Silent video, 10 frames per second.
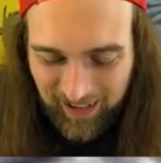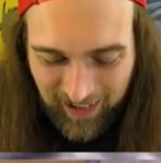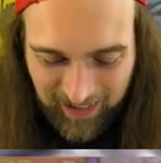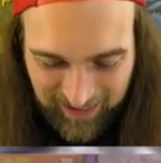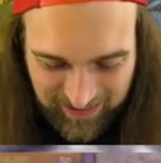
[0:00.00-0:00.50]

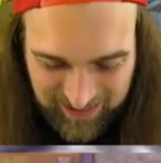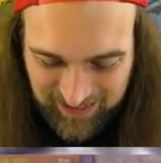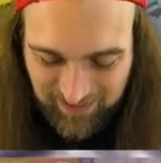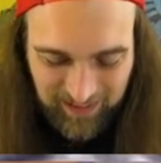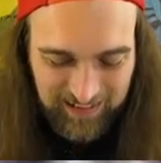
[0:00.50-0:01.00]
like it's
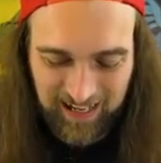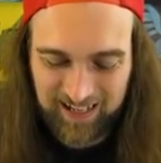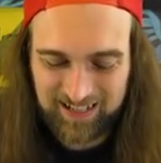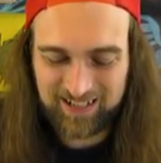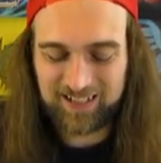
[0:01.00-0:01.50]
stuff like
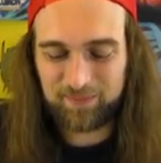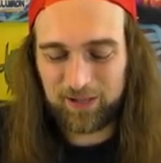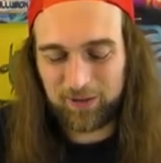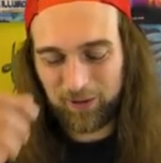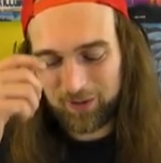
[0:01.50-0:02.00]
that. It's it's
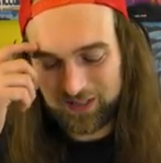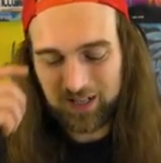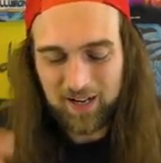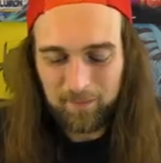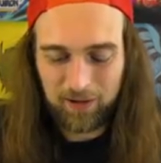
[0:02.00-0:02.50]
pretty gross.
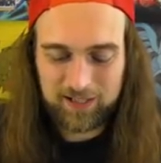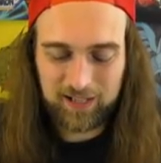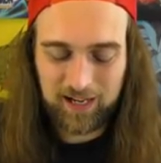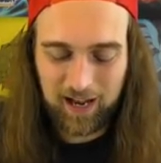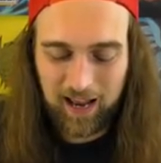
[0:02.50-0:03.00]
Plus,
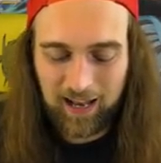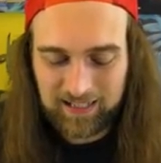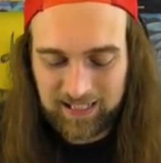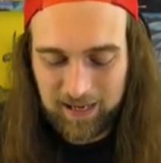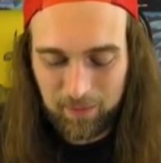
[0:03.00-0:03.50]
like I, I
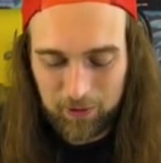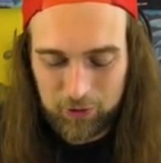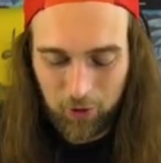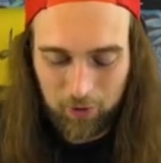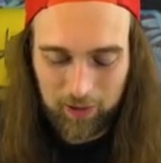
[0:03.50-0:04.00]
like to keep a
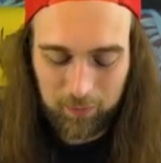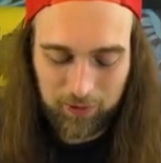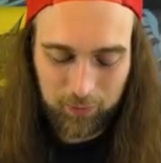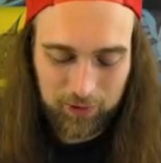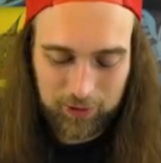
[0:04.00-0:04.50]
jar in
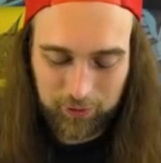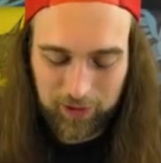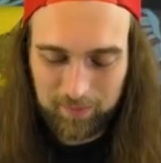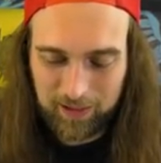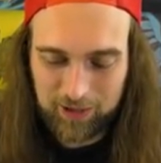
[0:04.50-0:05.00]
with with
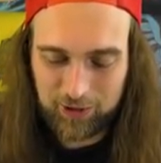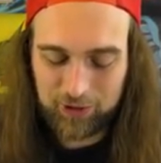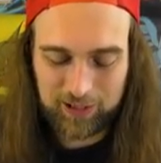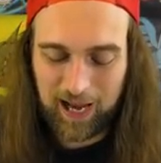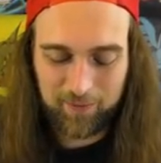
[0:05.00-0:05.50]
Decree because you
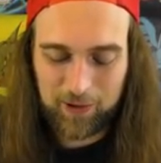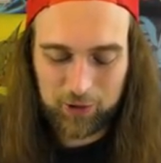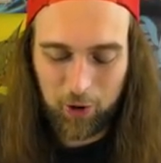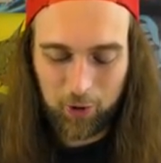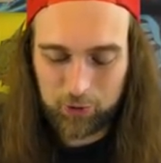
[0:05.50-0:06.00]
just activate
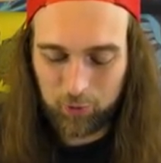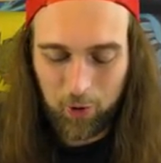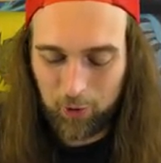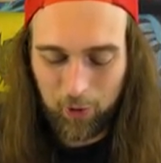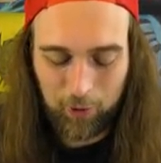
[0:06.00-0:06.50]
jar,
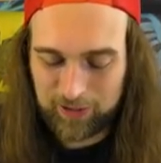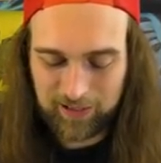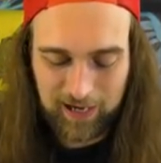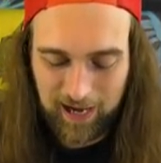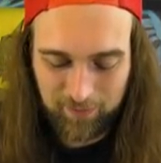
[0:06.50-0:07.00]
draw cards,
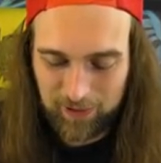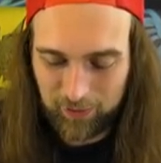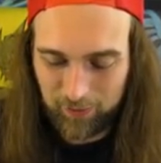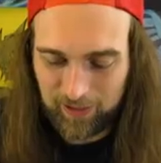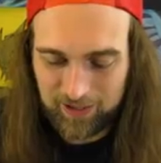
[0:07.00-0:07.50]
and then activate
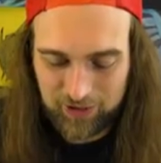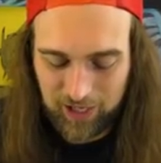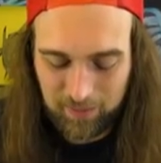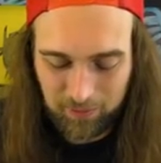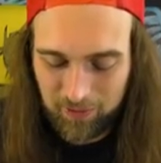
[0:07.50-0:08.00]
Decree. It's
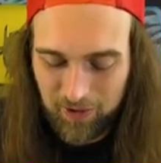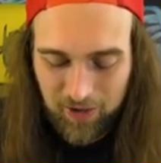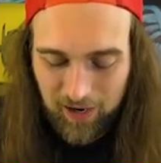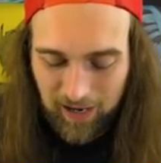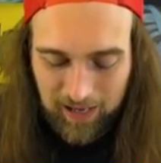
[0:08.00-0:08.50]
chainable.
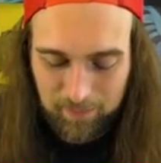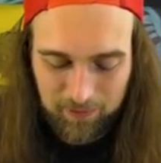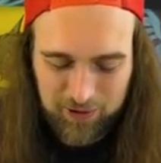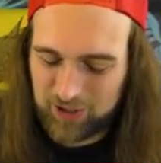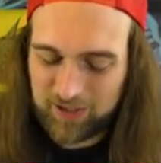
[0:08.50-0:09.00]
I
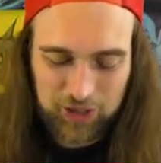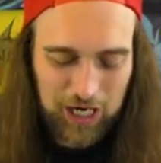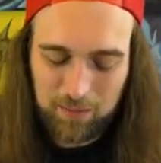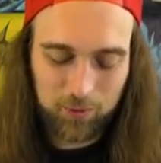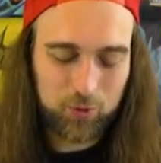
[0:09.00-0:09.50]
like just
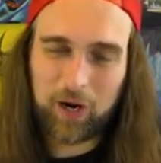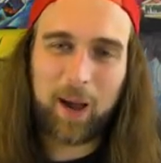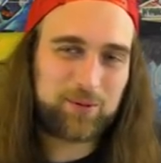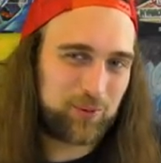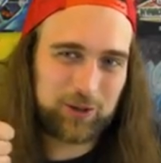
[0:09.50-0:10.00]
chainable
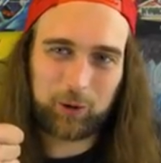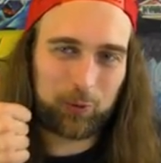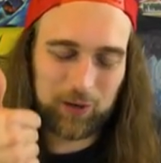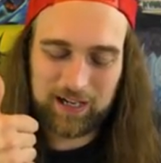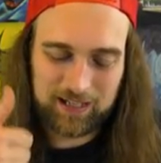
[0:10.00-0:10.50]
traps with
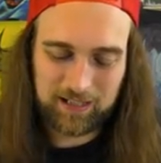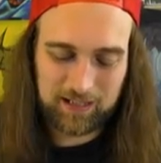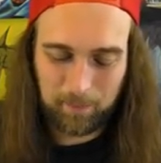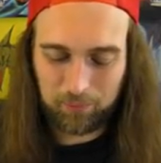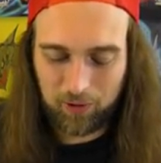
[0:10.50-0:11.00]
Decree is,
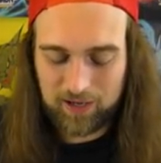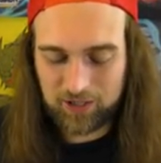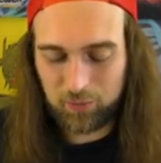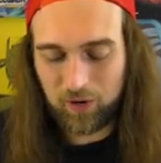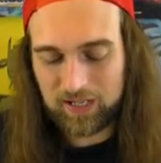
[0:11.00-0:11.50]
is a
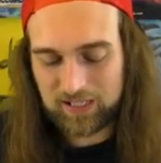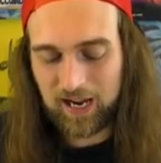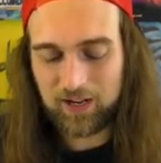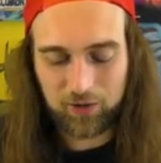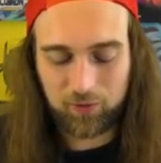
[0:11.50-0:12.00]
plus. You want to
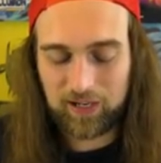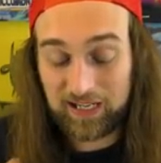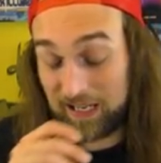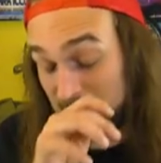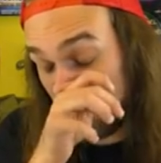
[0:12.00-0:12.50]
side Decree
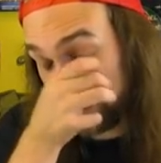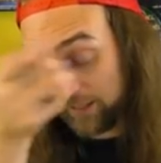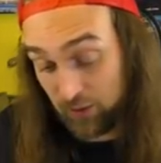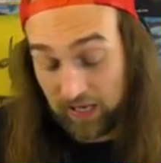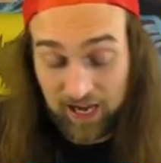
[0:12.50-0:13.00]
in any deck
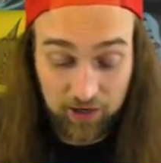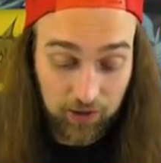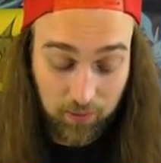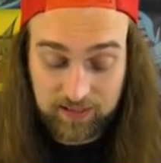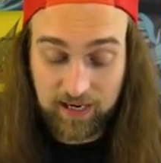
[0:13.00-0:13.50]
that you can
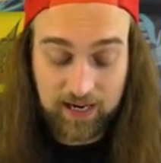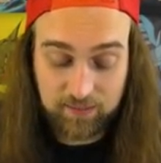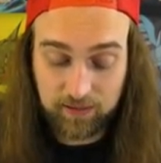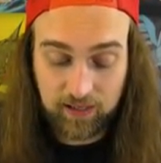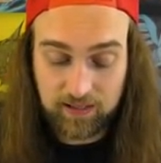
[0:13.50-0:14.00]
in goats,
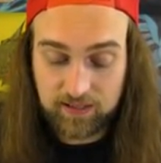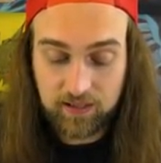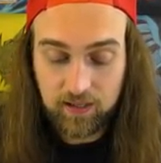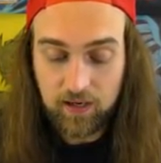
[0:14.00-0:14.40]
guys, because